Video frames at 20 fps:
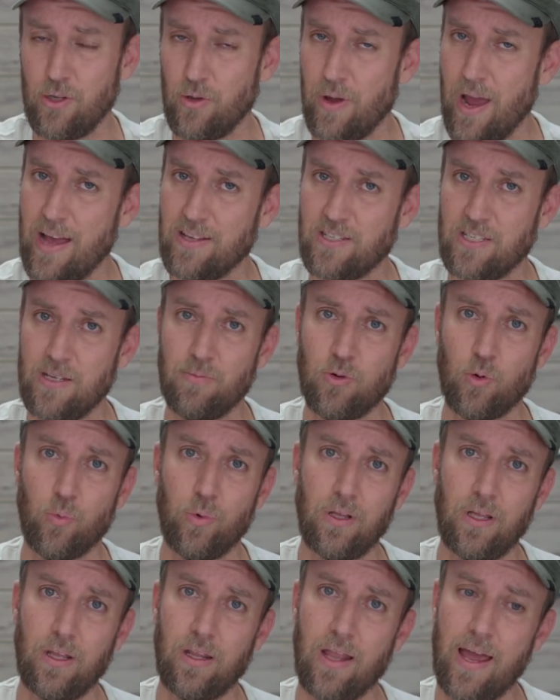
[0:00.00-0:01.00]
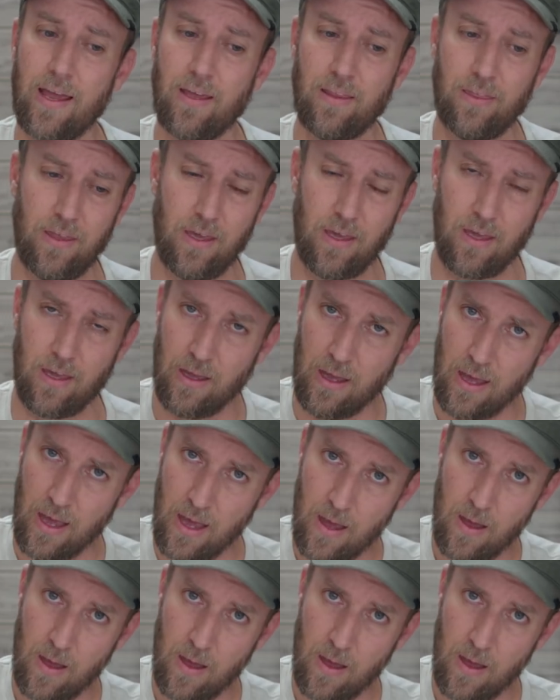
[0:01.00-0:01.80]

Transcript: You guys seem to really like the